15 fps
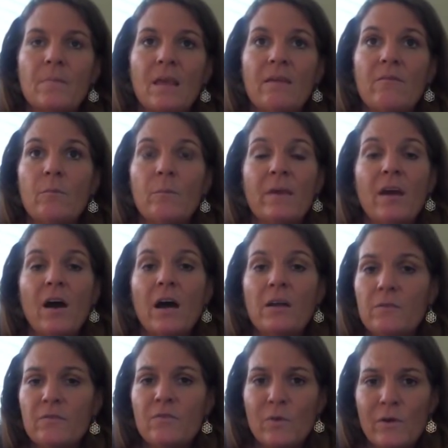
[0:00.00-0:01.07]
even
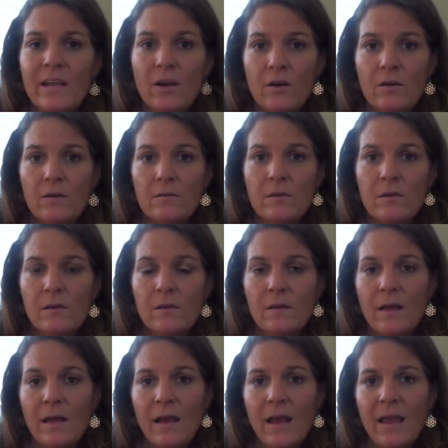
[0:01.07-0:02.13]
beyond 40 hertz.
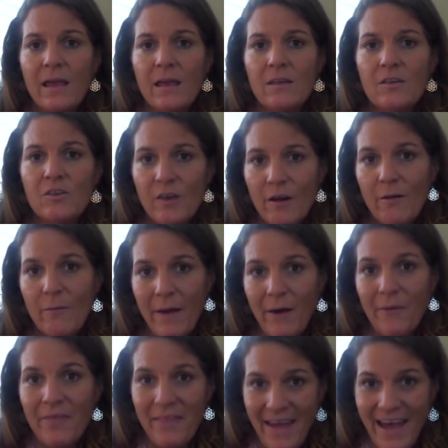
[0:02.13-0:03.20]
And I share
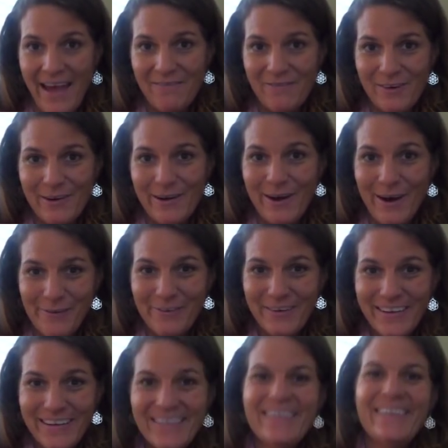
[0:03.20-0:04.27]
about that very
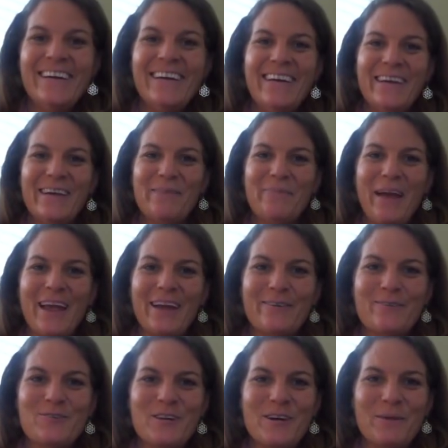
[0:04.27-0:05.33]
often in my
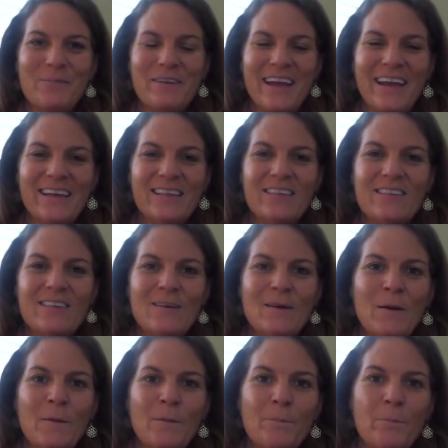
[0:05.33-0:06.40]
energy updates.
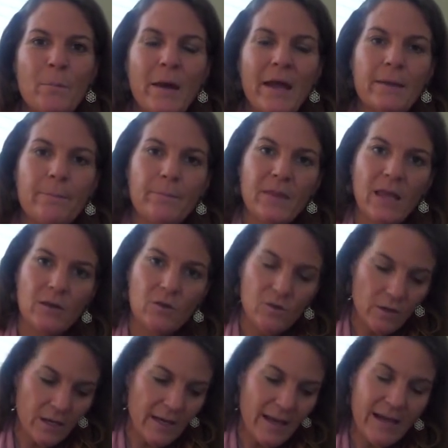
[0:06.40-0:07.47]
But as you
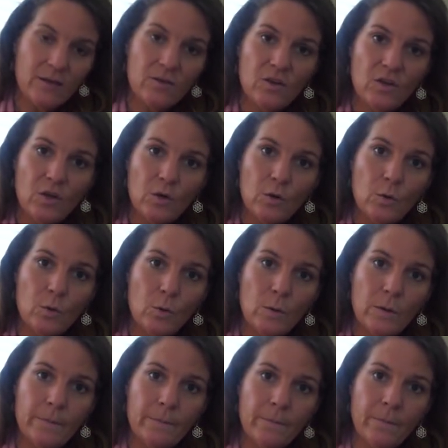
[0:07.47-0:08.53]
connect to
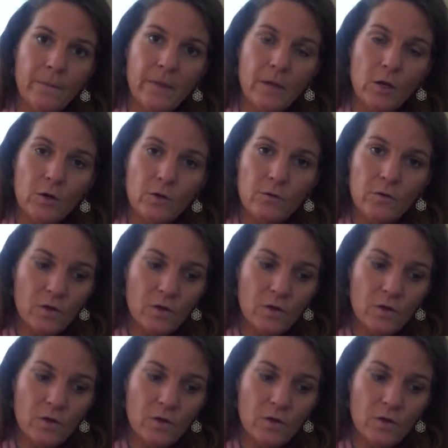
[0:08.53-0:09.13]
the Earth